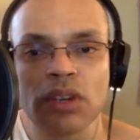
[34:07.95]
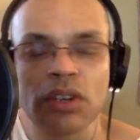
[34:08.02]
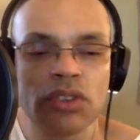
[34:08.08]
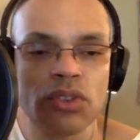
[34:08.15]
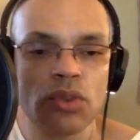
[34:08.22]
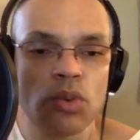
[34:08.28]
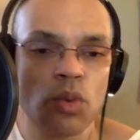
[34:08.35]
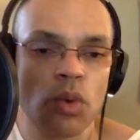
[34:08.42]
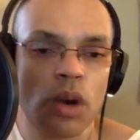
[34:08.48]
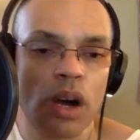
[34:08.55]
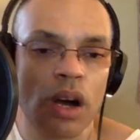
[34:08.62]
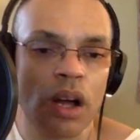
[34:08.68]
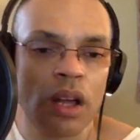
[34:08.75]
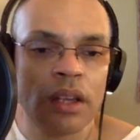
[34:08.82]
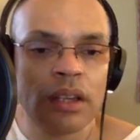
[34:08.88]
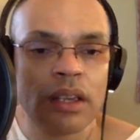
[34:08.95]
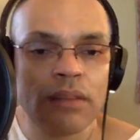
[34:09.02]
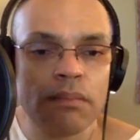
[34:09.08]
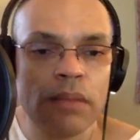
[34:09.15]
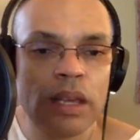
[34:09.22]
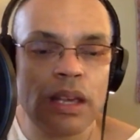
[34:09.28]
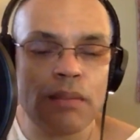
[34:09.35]
could you give
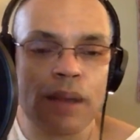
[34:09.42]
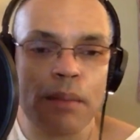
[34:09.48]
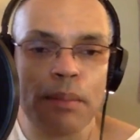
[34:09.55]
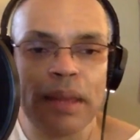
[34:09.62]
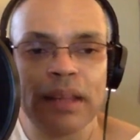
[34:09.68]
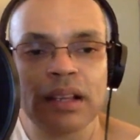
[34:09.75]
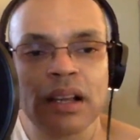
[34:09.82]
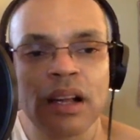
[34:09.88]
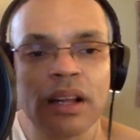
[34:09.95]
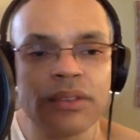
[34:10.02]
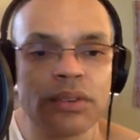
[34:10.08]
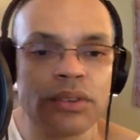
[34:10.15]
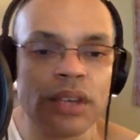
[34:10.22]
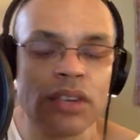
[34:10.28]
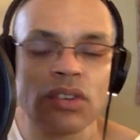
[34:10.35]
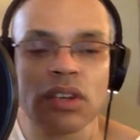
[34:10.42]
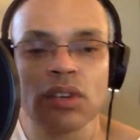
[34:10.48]
me and my mate a consultation